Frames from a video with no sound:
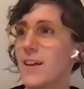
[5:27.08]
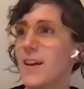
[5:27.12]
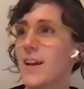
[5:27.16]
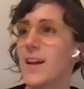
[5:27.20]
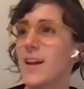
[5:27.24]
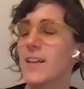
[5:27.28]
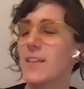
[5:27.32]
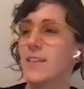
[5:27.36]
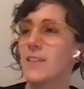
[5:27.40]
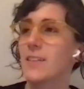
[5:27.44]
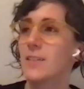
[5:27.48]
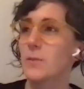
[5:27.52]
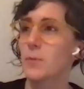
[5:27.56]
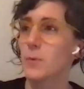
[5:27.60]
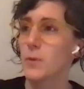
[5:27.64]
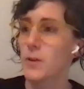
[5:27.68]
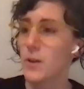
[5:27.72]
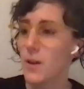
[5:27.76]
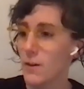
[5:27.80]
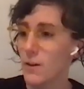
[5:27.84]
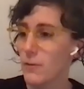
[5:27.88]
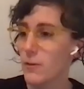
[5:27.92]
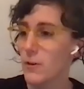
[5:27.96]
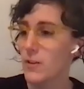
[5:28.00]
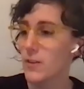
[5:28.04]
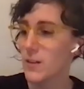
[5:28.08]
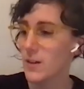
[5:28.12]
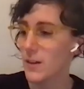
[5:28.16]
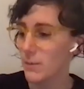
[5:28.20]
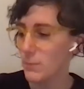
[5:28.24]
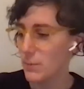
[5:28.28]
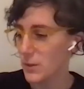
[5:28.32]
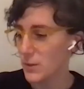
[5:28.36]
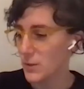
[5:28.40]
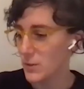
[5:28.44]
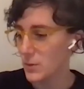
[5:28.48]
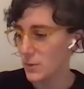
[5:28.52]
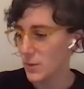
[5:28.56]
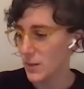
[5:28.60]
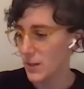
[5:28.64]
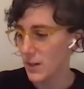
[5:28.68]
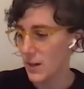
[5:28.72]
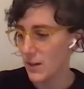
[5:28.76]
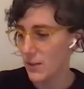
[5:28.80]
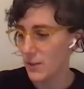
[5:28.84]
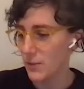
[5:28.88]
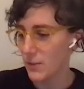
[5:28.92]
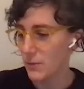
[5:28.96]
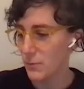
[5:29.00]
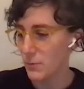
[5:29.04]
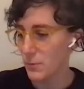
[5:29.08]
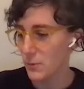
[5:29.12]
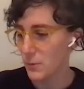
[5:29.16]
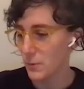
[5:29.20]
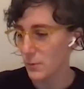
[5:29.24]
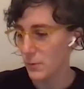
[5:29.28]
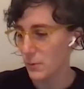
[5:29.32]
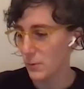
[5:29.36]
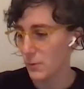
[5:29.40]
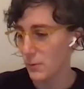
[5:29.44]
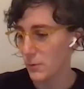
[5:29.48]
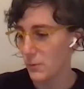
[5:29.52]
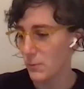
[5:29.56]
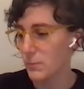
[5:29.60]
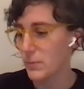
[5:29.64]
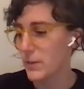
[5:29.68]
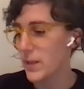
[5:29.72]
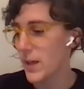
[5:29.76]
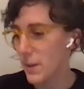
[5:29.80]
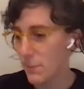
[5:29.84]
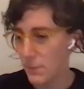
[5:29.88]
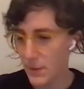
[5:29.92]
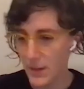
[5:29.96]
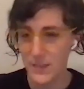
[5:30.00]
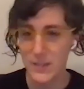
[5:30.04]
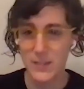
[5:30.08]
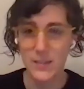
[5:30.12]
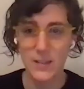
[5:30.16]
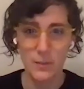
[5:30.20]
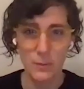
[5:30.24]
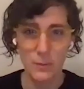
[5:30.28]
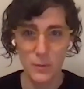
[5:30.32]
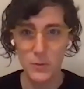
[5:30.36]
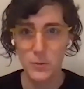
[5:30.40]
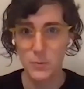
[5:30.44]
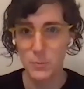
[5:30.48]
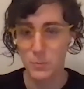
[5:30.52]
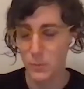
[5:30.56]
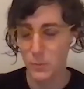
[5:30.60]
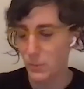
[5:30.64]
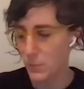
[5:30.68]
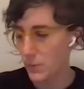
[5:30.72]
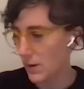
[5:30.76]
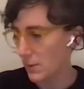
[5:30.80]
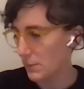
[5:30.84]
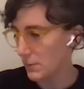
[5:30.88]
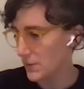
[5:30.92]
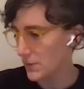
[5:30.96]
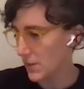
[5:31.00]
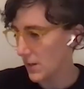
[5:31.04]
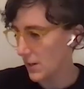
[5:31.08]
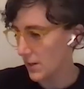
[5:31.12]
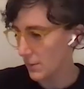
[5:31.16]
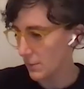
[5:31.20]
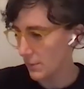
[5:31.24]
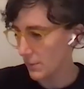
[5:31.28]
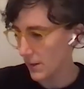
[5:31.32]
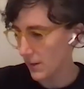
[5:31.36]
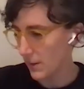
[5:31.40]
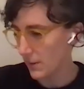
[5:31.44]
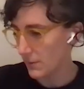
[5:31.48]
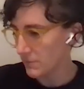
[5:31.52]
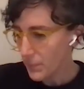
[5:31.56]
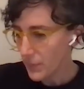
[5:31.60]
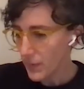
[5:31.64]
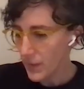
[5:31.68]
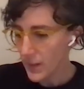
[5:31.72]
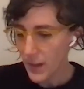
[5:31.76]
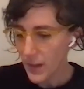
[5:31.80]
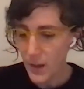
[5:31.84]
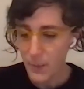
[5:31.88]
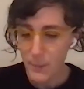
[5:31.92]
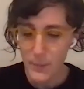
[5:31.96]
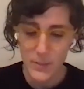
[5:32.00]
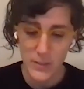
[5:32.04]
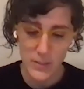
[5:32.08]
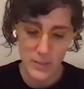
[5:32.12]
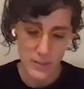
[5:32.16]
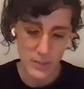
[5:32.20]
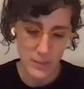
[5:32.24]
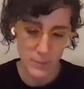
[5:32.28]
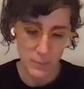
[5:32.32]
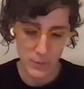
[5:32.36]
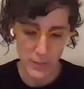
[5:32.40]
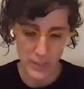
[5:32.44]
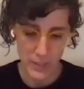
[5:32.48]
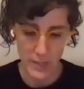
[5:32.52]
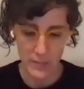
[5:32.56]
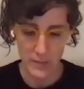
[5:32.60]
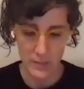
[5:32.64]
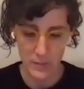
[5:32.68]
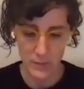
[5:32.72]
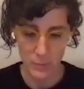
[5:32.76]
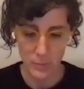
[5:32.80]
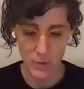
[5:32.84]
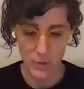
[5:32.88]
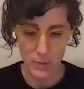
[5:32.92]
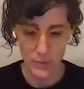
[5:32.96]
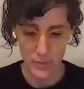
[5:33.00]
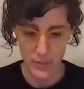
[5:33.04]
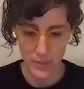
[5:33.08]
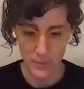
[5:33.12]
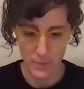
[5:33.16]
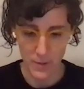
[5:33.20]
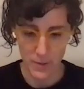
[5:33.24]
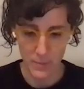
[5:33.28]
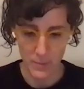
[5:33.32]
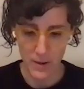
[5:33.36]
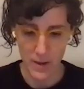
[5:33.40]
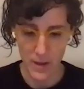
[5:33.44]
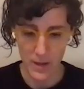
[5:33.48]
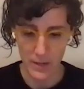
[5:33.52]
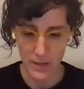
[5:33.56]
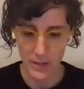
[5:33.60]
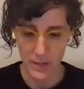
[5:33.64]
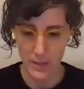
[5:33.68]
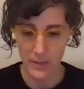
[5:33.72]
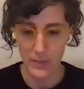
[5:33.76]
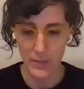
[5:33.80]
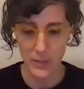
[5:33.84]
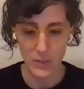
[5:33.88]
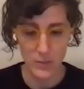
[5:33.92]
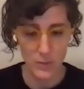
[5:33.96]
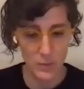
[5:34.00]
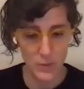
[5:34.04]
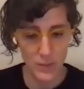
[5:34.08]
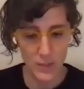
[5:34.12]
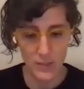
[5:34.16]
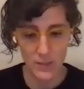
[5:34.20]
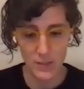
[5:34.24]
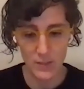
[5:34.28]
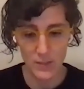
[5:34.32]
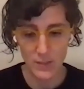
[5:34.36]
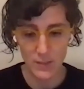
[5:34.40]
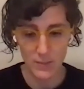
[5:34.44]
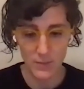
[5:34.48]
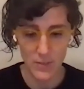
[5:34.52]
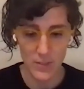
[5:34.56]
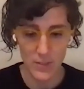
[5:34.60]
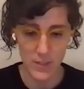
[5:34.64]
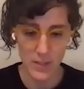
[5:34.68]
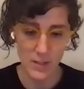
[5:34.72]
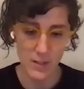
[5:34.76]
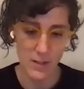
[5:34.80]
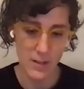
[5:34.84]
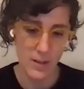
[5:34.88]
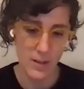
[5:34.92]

and the recovery that I've been doing on through plant medicine, which we'll probably talk about, got me to this place where I was in my body. And then 2017